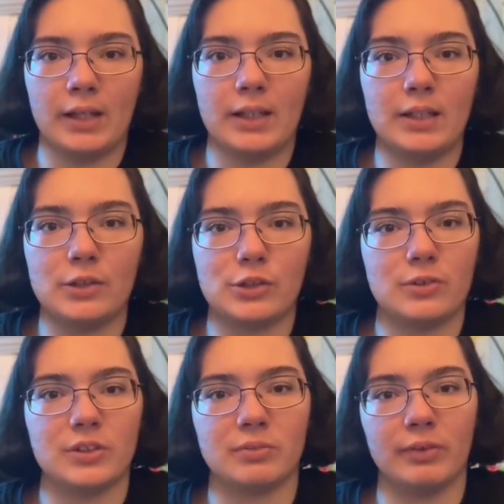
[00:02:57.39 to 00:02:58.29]
any
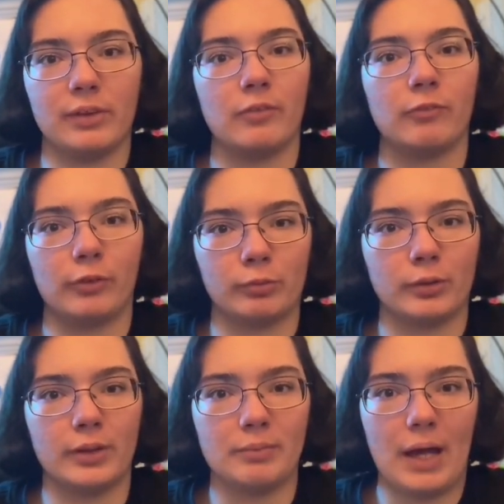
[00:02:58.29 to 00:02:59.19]
issues with the
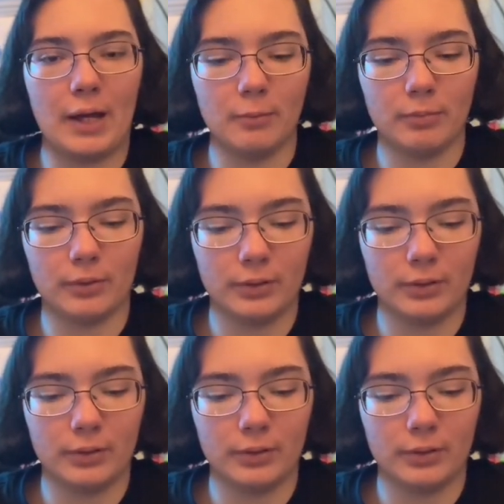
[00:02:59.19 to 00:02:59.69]
Flipaclip app.